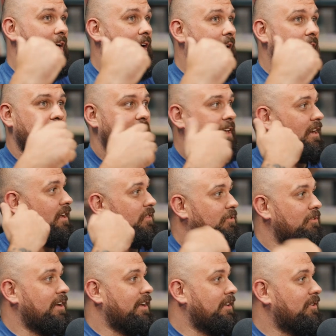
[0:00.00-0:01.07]
and they get on the
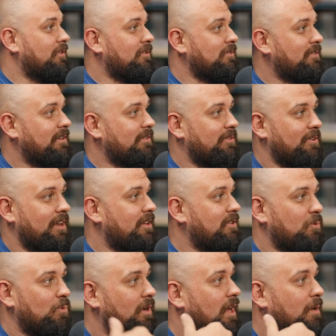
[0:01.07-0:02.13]
radio and they're like,
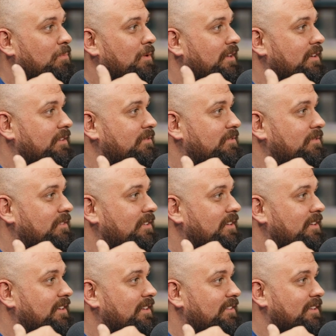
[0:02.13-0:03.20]
you will not believe
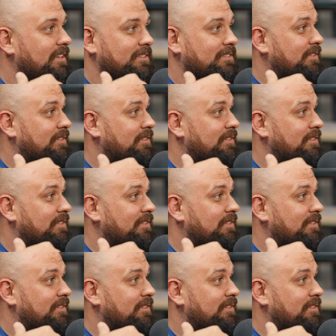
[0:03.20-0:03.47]
this.